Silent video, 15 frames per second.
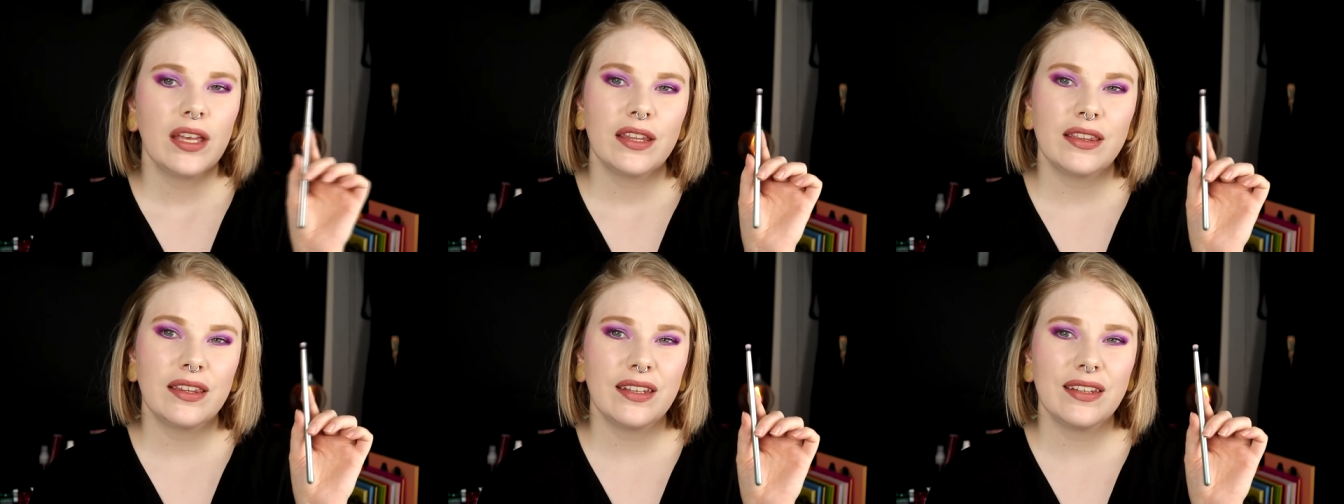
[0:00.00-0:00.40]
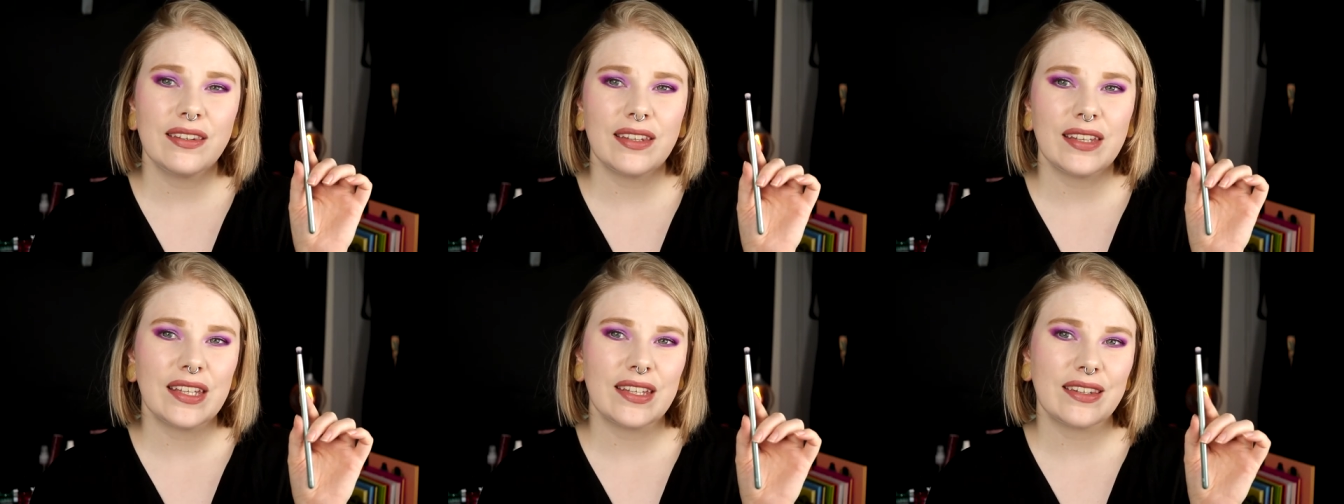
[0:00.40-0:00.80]
This
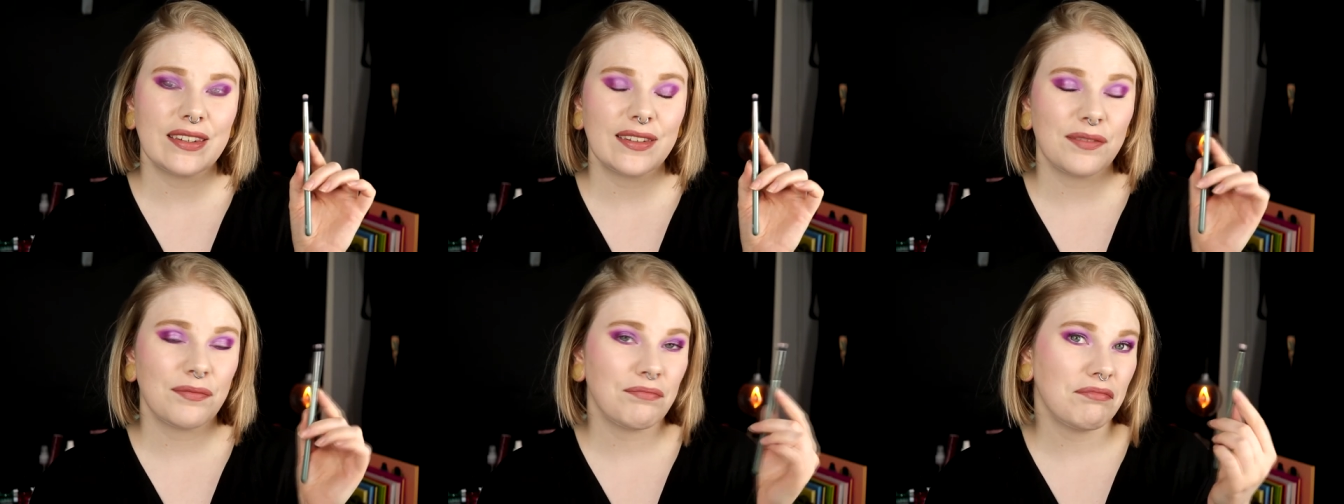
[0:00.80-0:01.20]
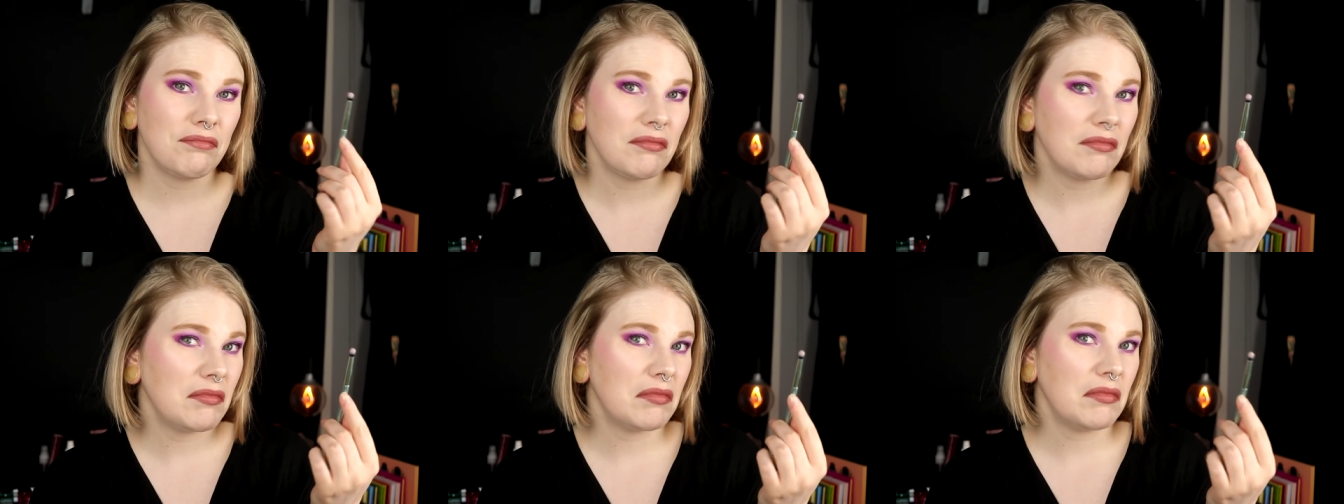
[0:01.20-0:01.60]
is
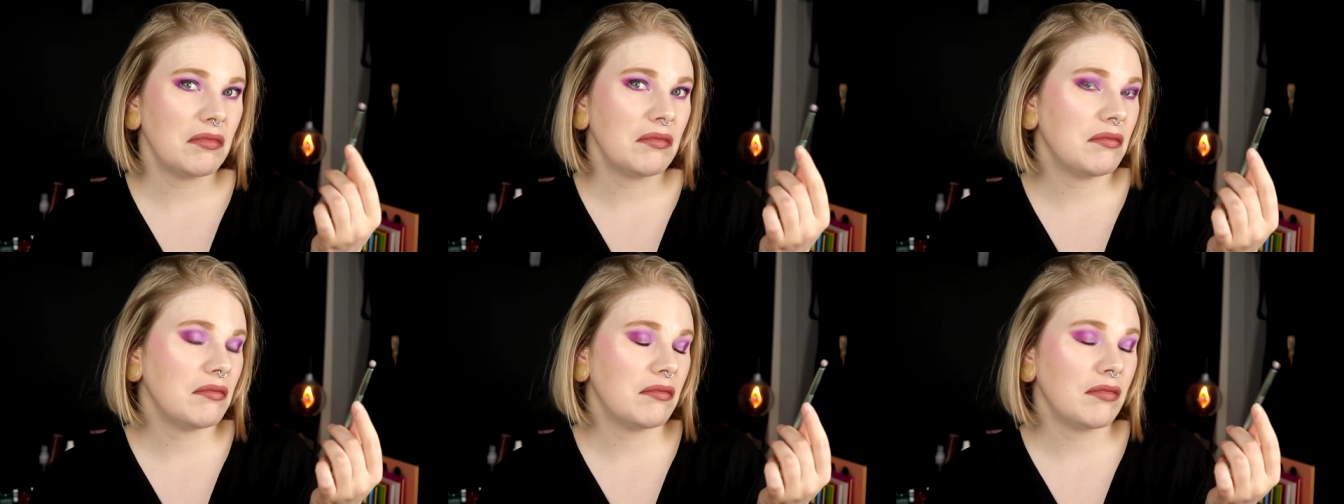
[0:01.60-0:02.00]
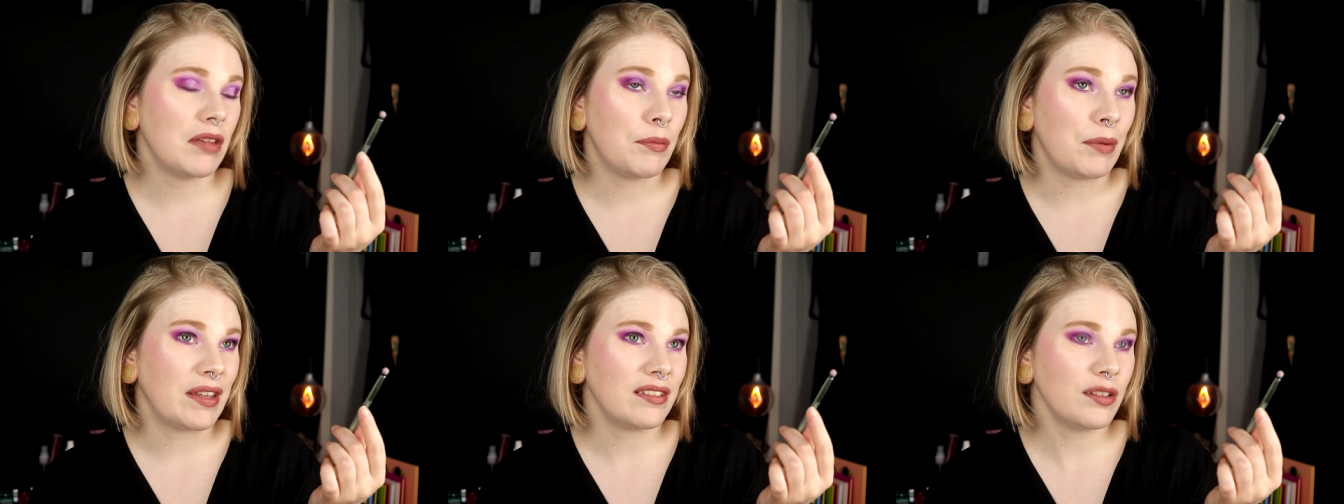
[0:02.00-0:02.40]
a
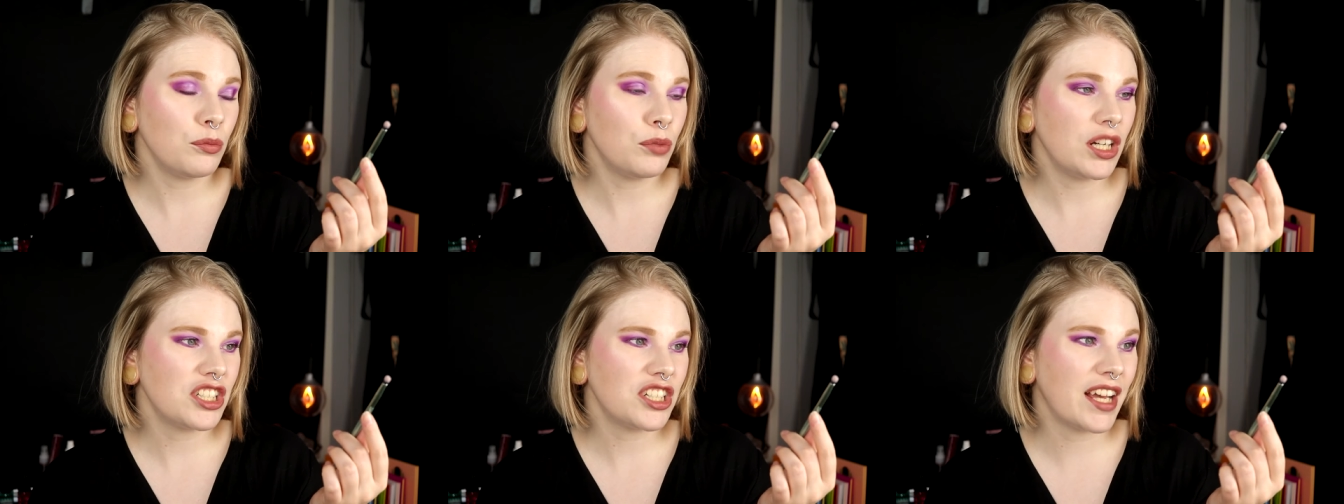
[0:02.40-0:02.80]
pencil brush,